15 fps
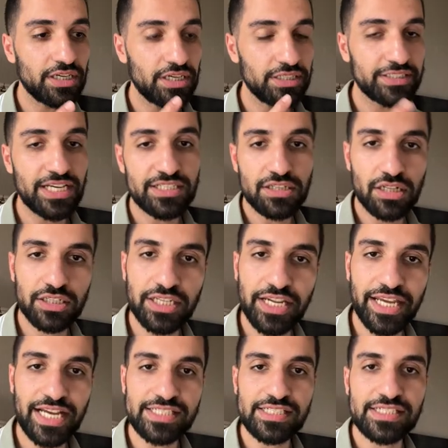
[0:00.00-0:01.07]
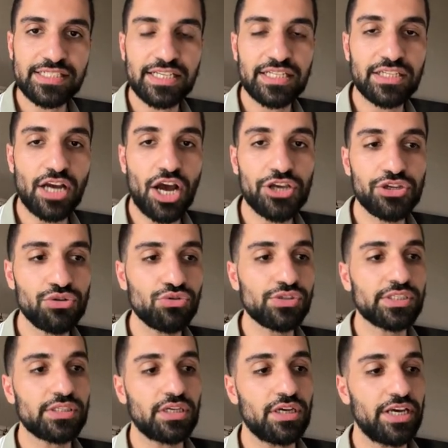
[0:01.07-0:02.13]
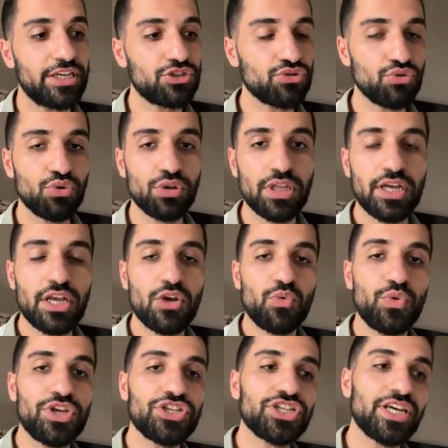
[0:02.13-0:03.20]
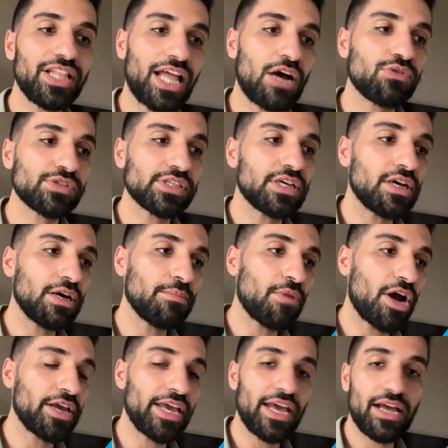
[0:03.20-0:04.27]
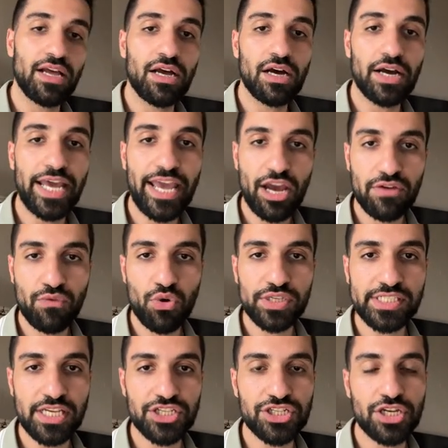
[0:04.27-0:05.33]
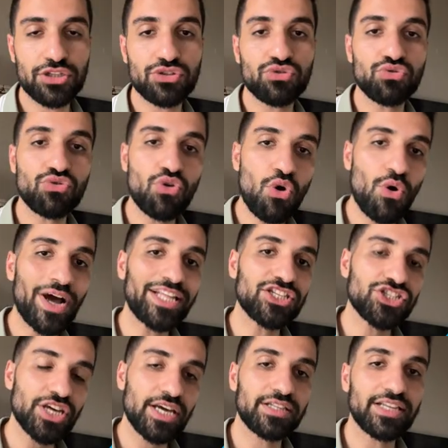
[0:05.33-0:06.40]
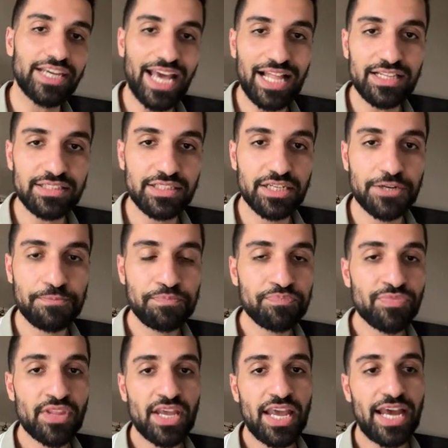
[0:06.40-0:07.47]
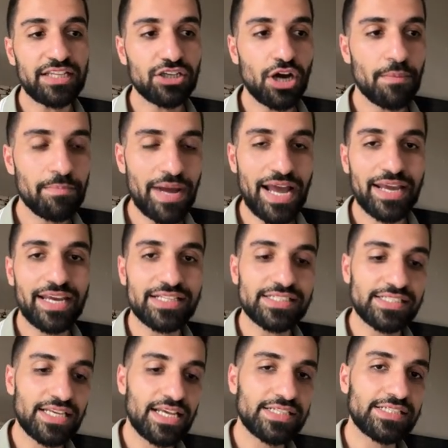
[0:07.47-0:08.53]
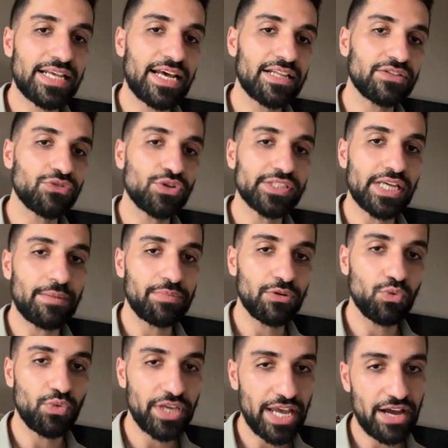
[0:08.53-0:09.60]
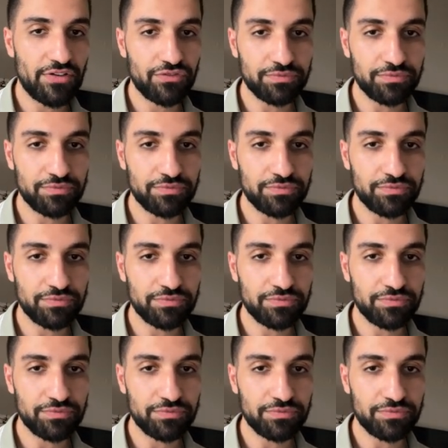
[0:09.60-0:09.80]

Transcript: dental clinic assistant, I use a tool which allows my AI voice agent to go and check the calendar and come back and says that, for example, we have